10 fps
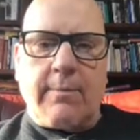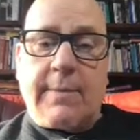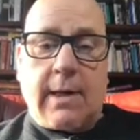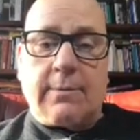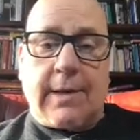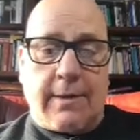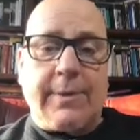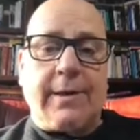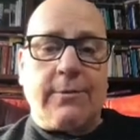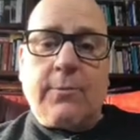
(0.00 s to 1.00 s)
Now,
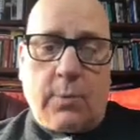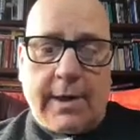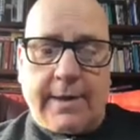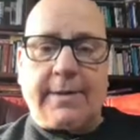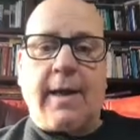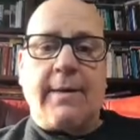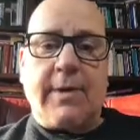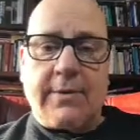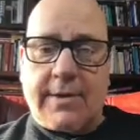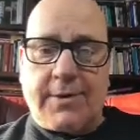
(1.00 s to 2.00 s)
albeit one at a time,
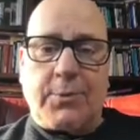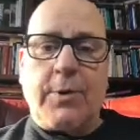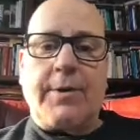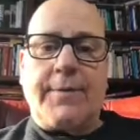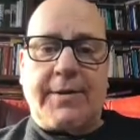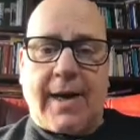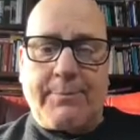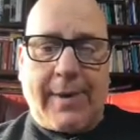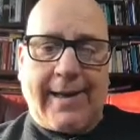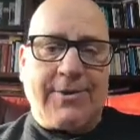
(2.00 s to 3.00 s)
because they all wrote on the
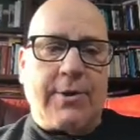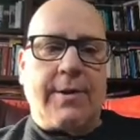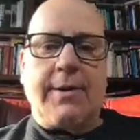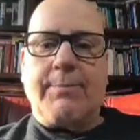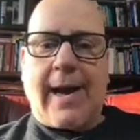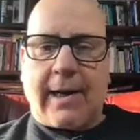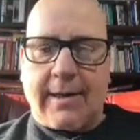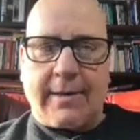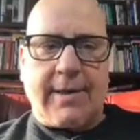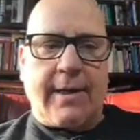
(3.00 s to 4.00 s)
top page and then the back
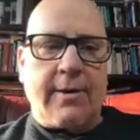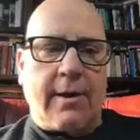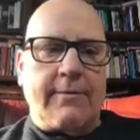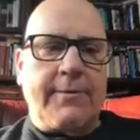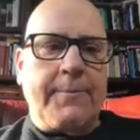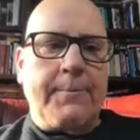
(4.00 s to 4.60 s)
got taken off.